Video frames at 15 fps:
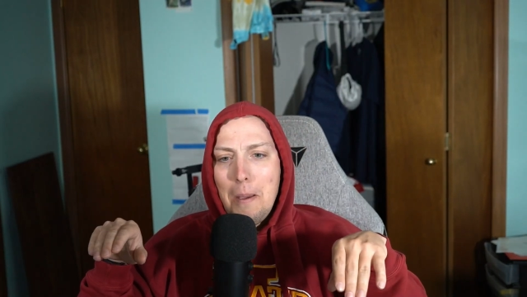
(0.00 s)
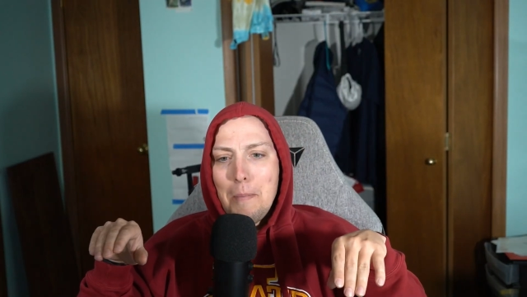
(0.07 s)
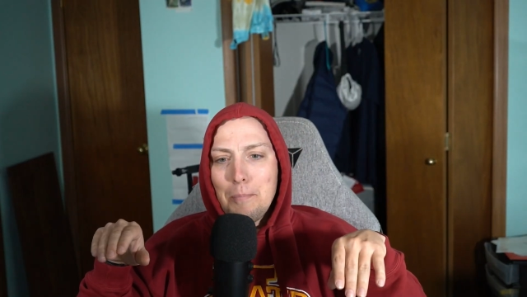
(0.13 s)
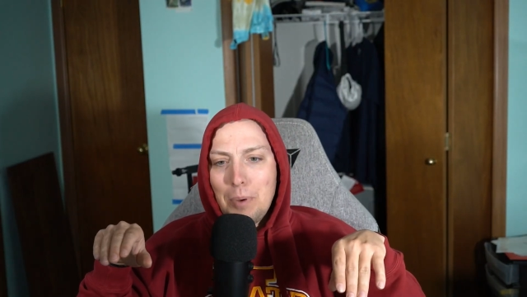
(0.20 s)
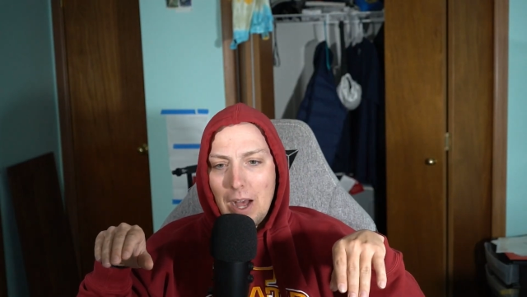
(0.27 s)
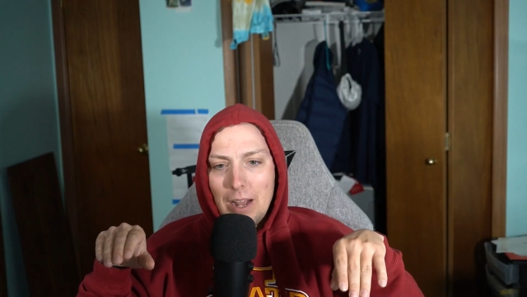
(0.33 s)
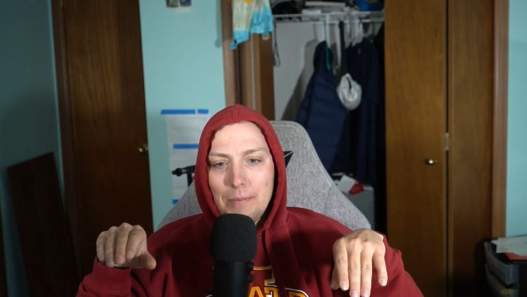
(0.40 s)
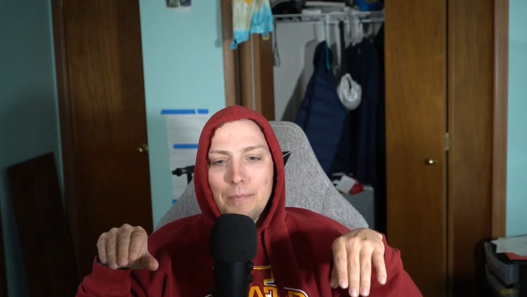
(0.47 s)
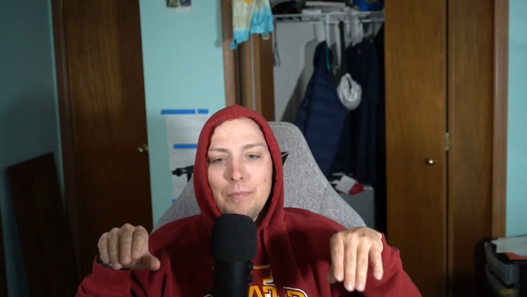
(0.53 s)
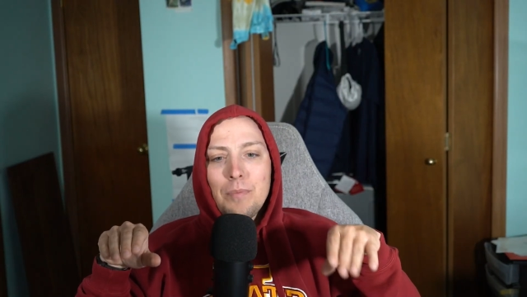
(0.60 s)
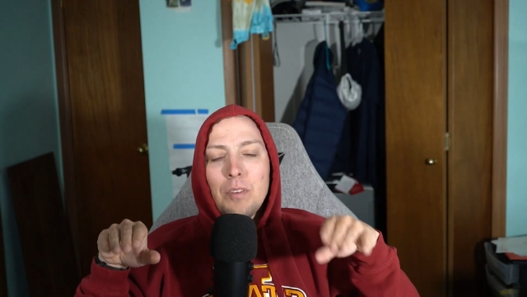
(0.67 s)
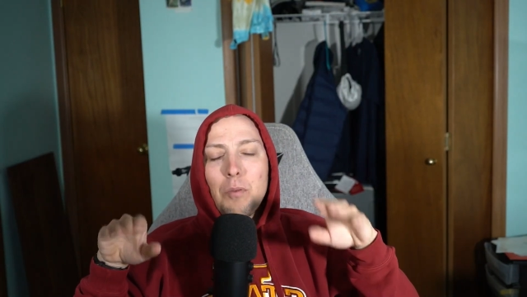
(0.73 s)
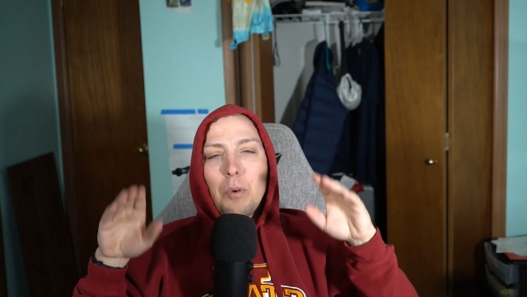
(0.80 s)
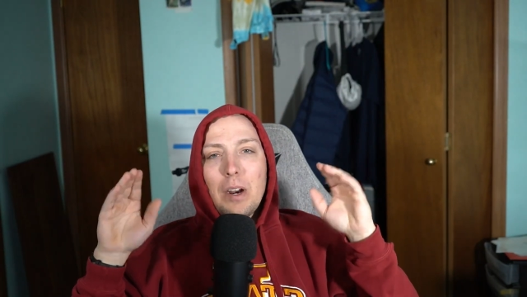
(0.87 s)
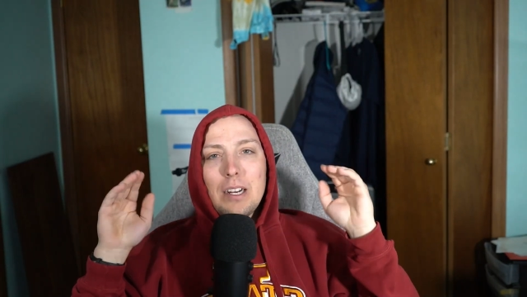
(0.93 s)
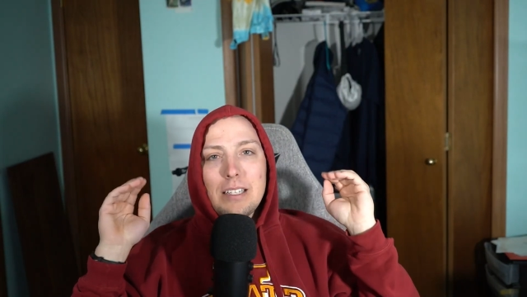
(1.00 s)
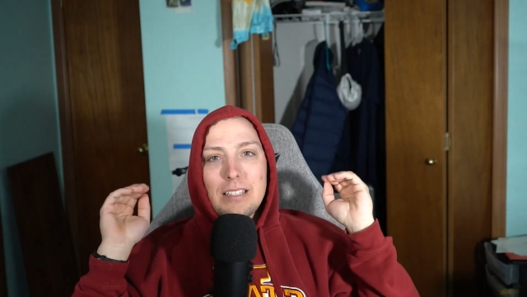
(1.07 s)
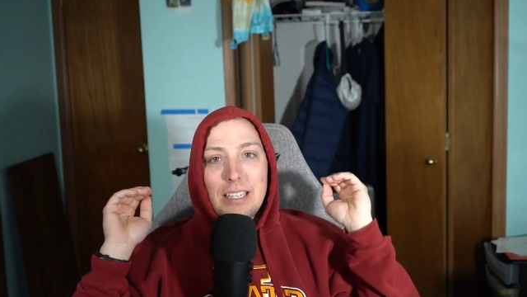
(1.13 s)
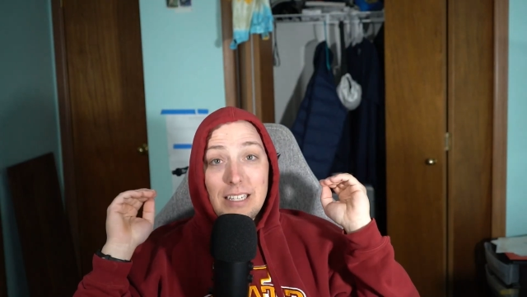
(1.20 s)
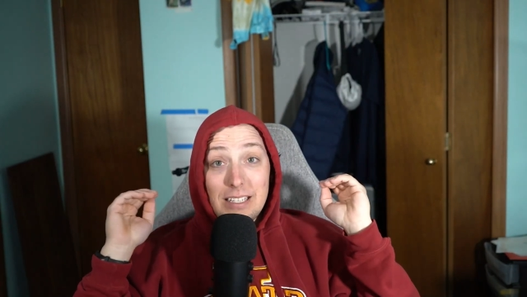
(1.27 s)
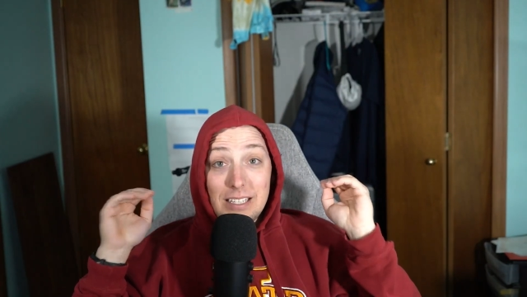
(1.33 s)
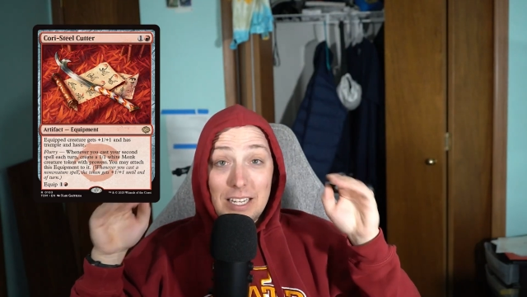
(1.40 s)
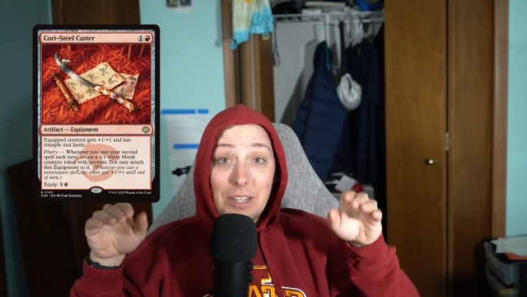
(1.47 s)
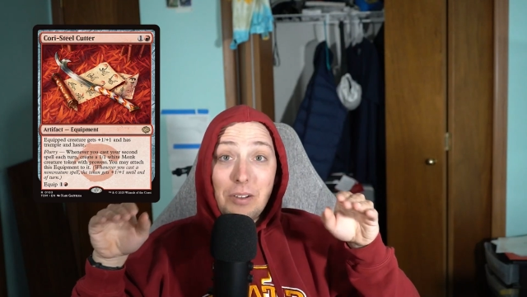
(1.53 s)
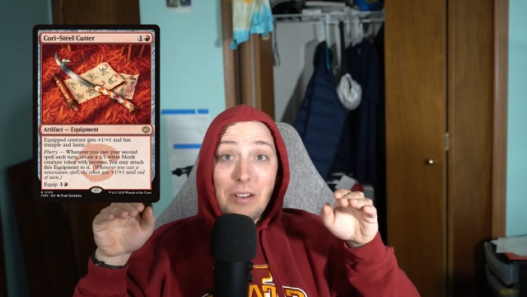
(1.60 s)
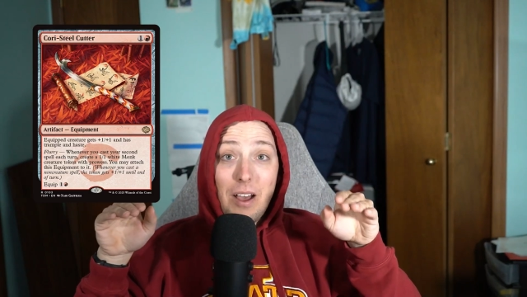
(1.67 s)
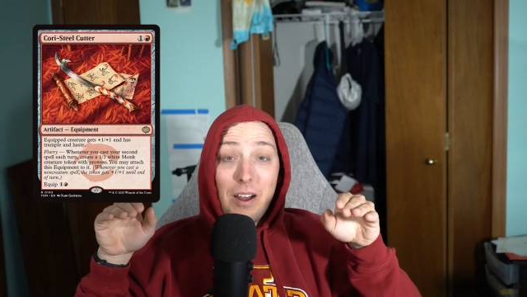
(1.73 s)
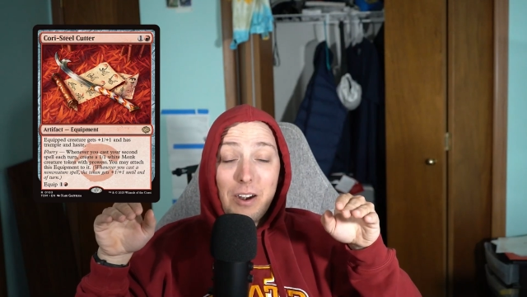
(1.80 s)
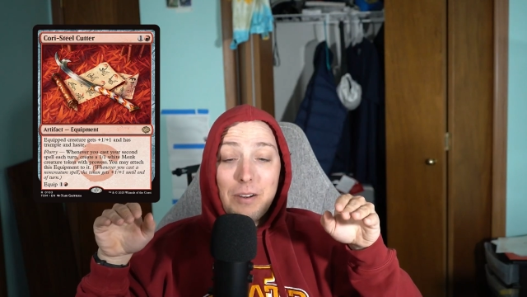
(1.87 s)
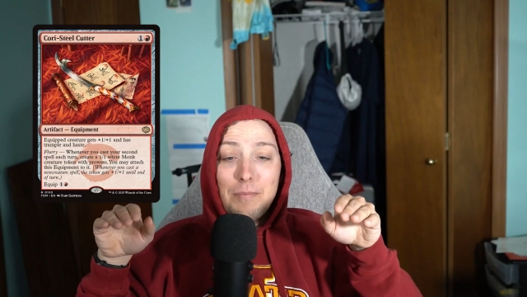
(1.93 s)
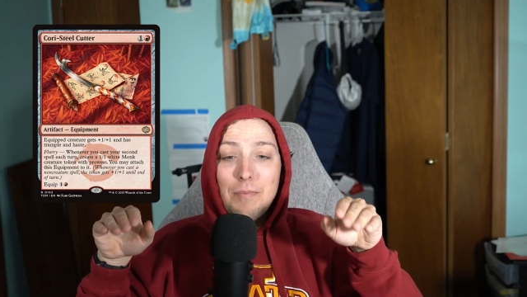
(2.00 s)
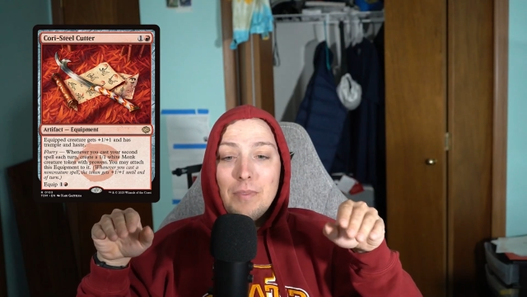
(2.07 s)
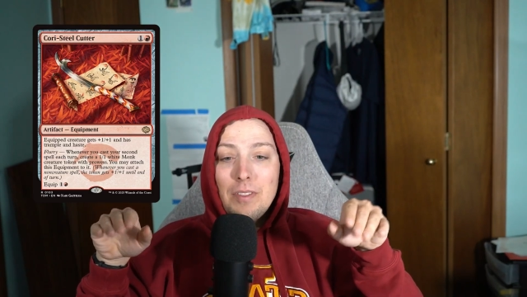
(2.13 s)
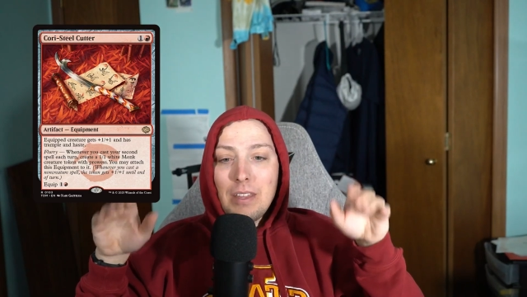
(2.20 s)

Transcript: but we're going to see Steel Cutter,